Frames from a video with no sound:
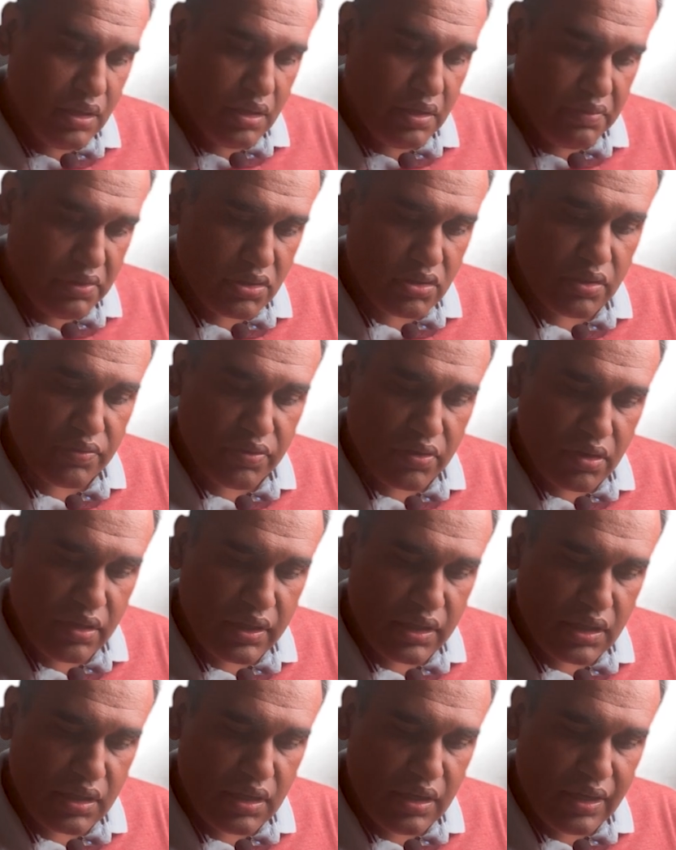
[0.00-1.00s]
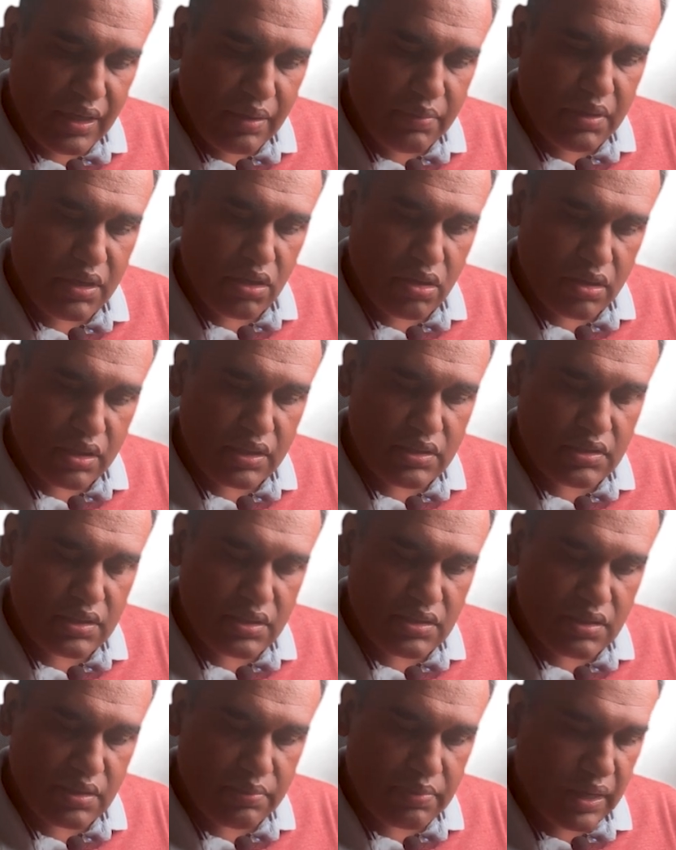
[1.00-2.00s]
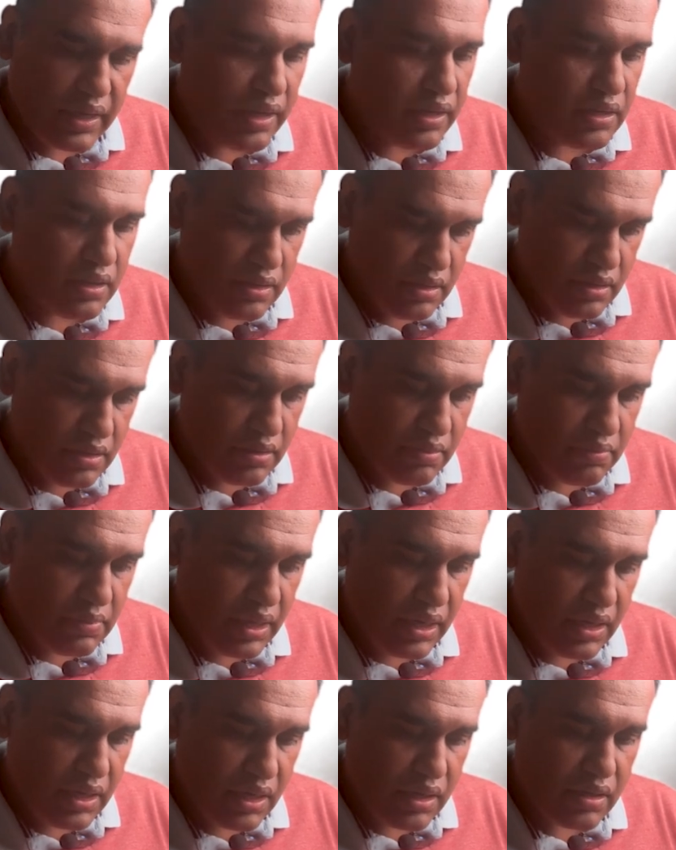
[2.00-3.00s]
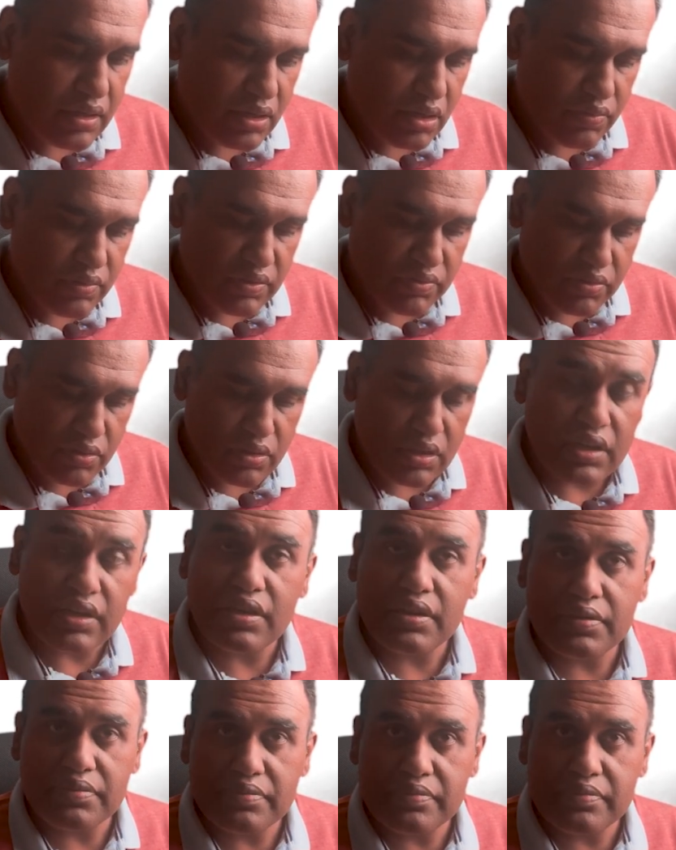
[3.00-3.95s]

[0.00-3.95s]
Which of the following labeled organs is supplied by an artery of the foregut,